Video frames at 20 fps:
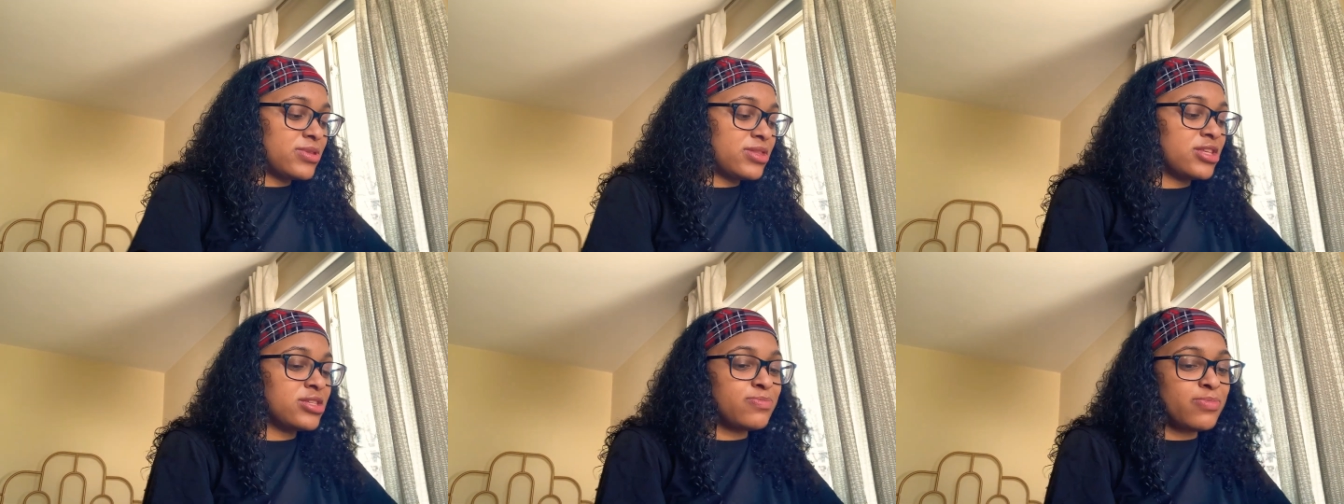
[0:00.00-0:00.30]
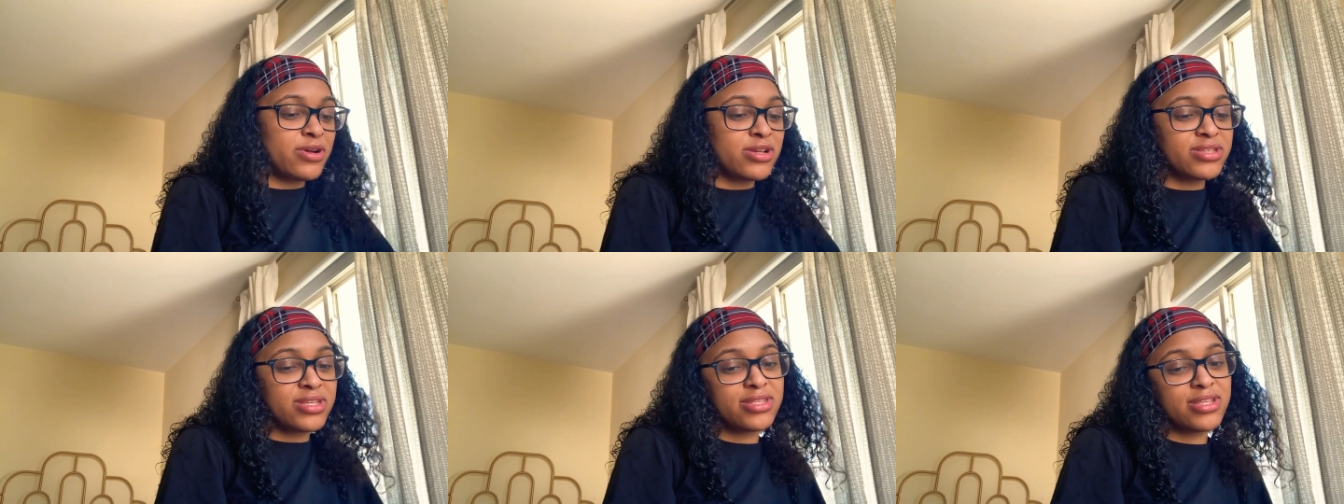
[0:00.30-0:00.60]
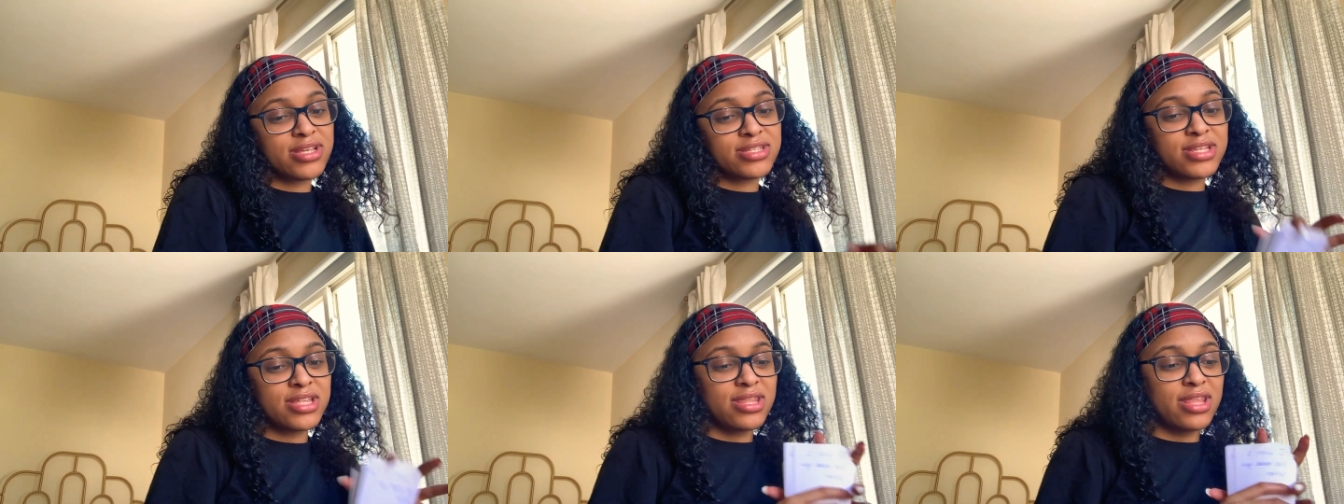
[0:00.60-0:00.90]
this person
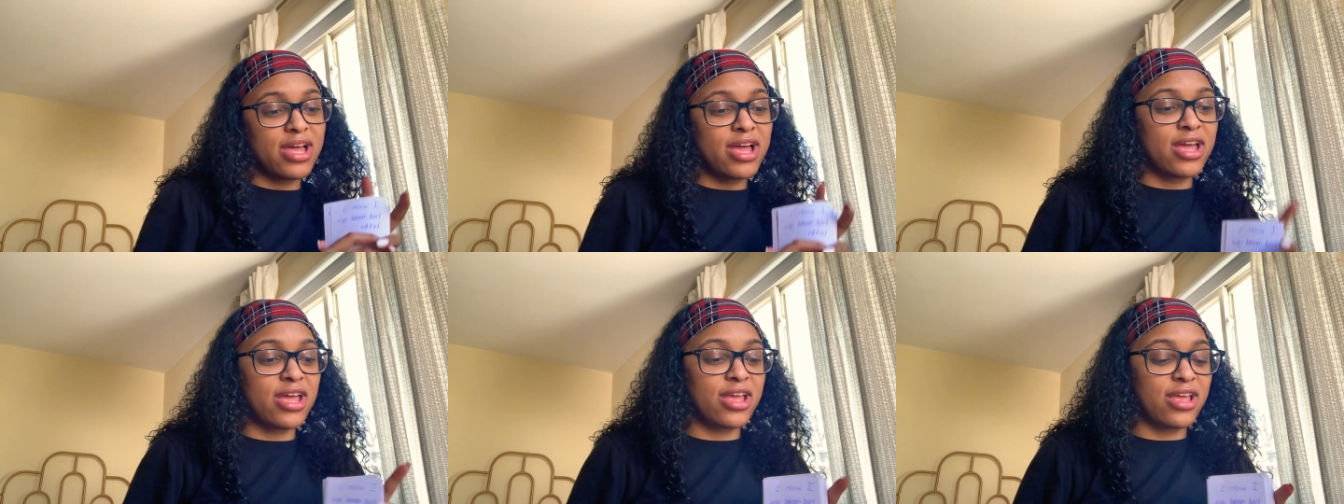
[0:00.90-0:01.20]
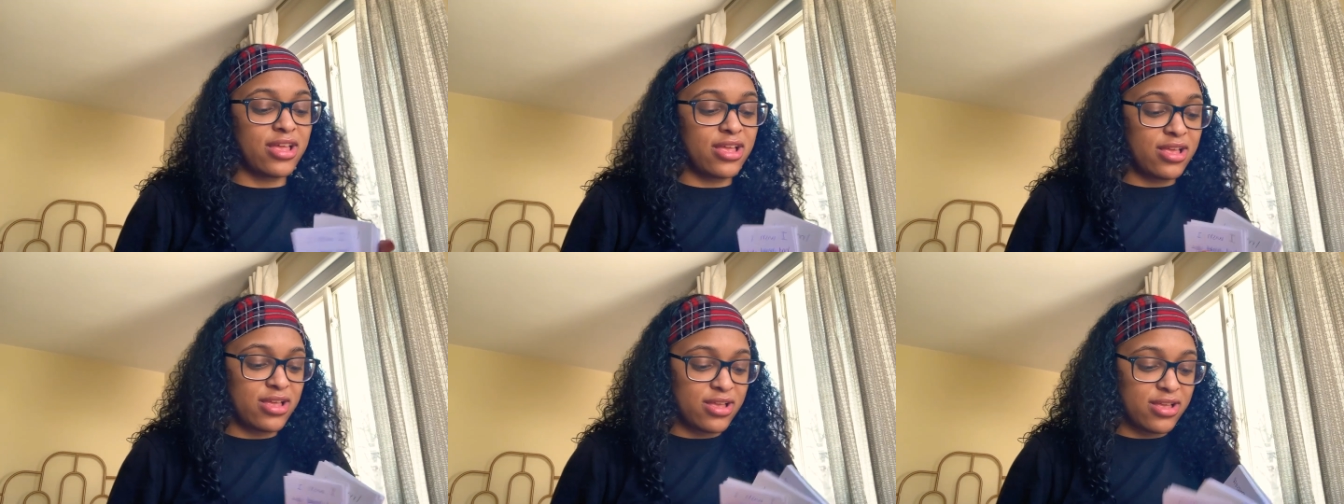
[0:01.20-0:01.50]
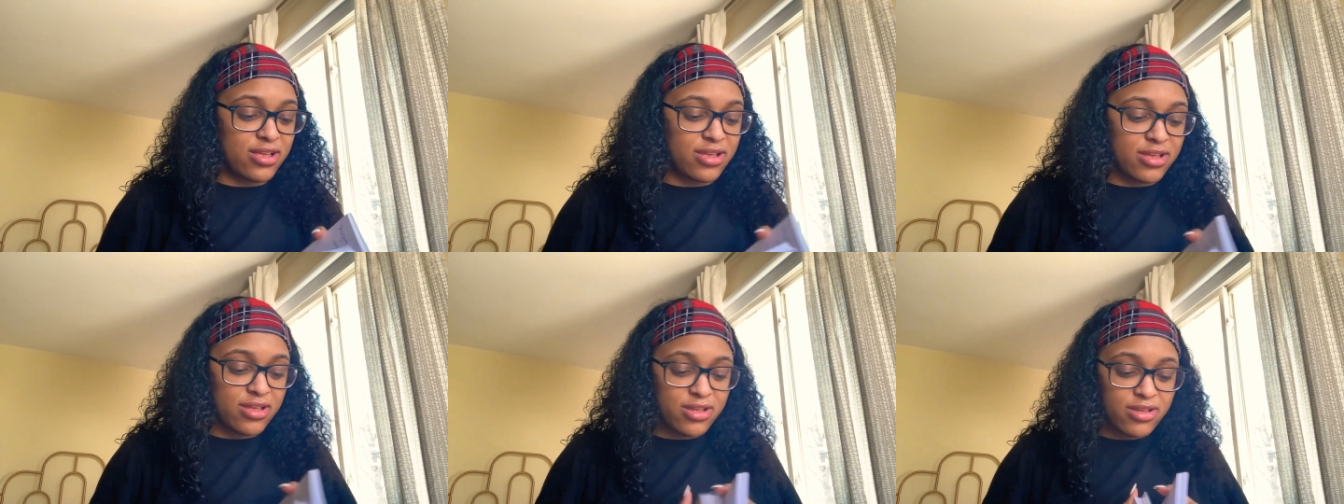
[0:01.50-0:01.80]
doesn't like
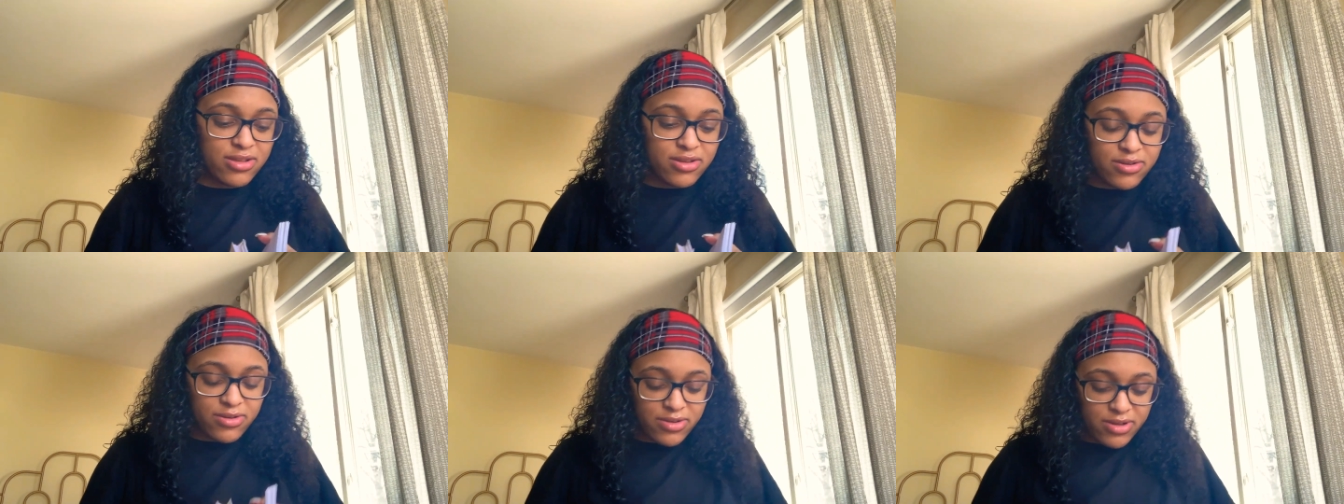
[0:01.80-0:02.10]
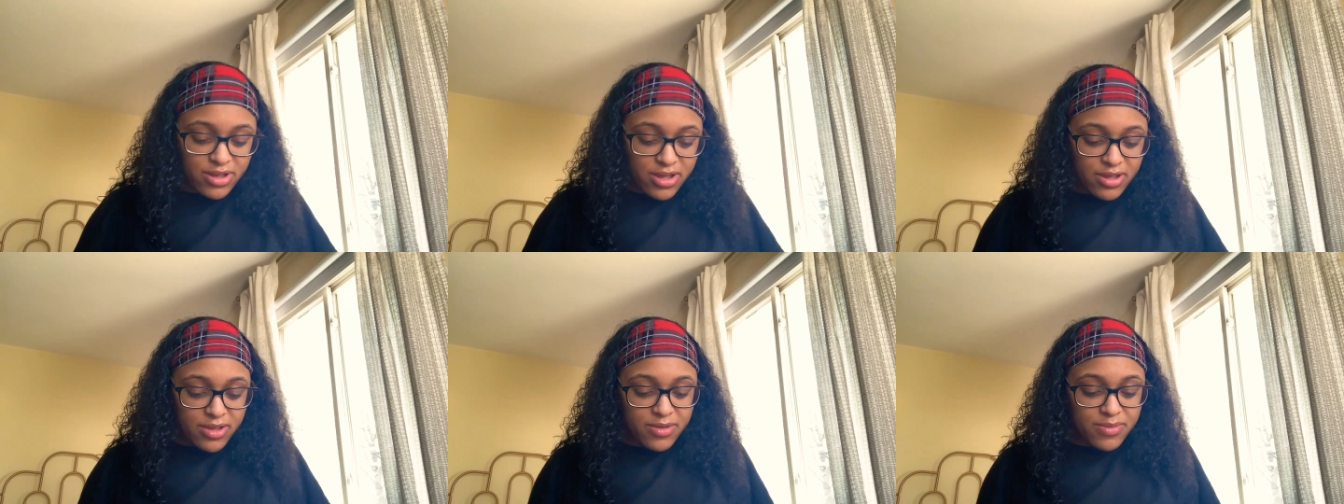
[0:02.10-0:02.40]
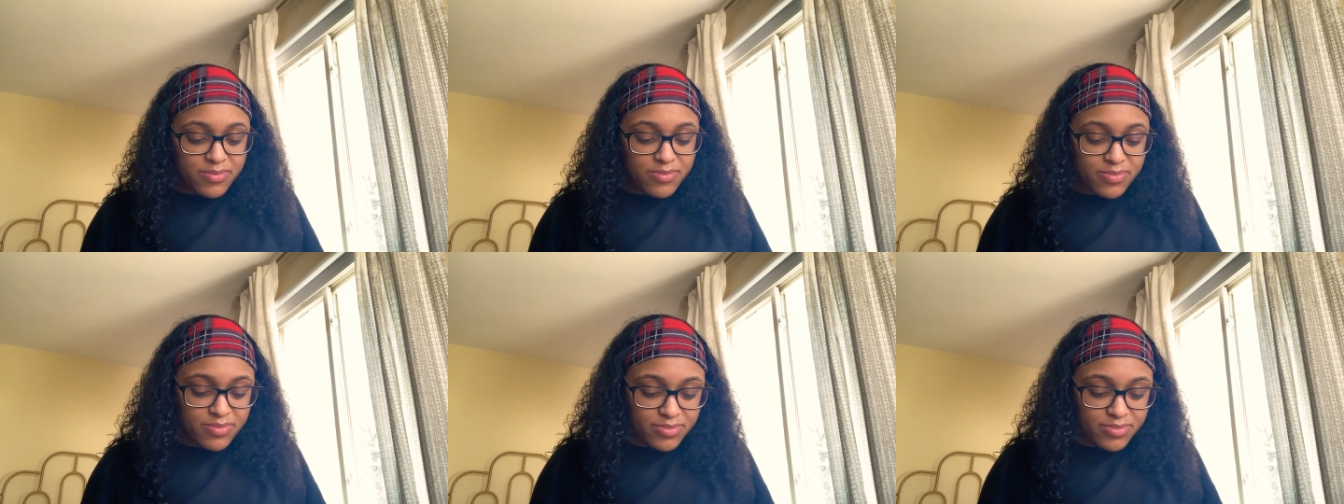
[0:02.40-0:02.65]
okay